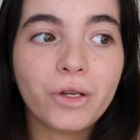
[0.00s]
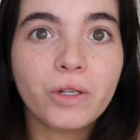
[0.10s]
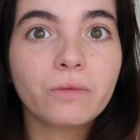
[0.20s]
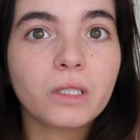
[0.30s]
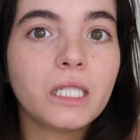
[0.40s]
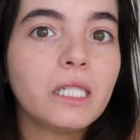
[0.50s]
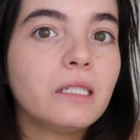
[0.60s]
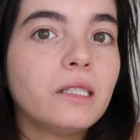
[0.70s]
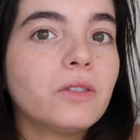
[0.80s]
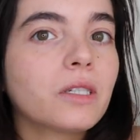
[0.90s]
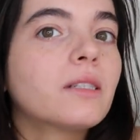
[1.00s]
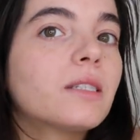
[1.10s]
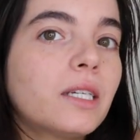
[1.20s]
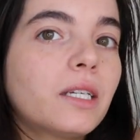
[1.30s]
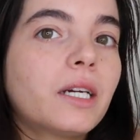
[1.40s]
You don't really need to use
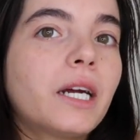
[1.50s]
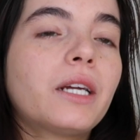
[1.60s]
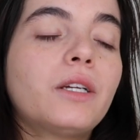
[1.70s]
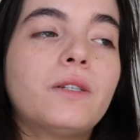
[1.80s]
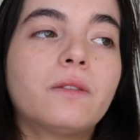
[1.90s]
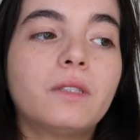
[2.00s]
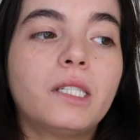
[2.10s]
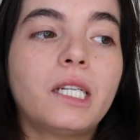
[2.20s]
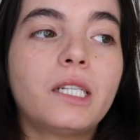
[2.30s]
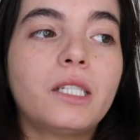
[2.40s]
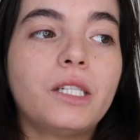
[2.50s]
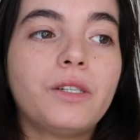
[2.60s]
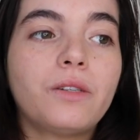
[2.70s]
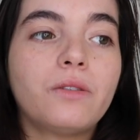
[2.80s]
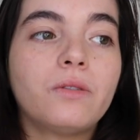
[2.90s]
concealer. You don't really need to
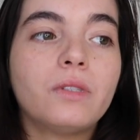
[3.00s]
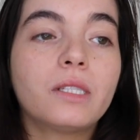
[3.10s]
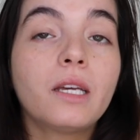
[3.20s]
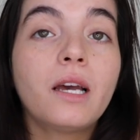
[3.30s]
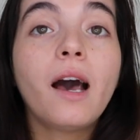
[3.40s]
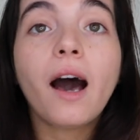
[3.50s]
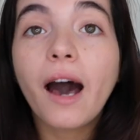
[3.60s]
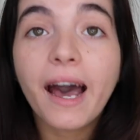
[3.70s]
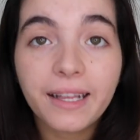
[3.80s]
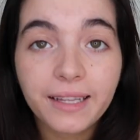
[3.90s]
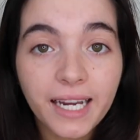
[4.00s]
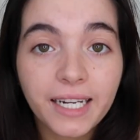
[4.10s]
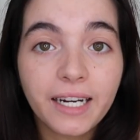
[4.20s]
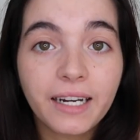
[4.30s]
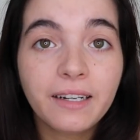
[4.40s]
use a
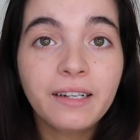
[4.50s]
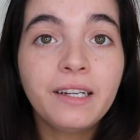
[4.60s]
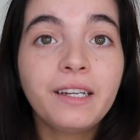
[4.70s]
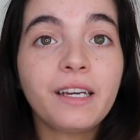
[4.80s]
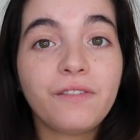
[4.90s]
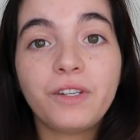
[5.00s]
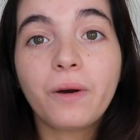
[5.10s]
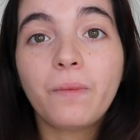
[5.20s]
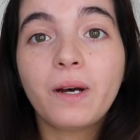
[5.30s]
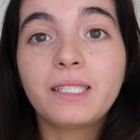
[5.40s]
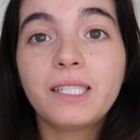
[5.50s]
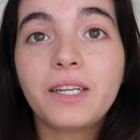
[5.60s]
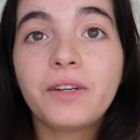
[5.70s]
highlighter if you don't want to.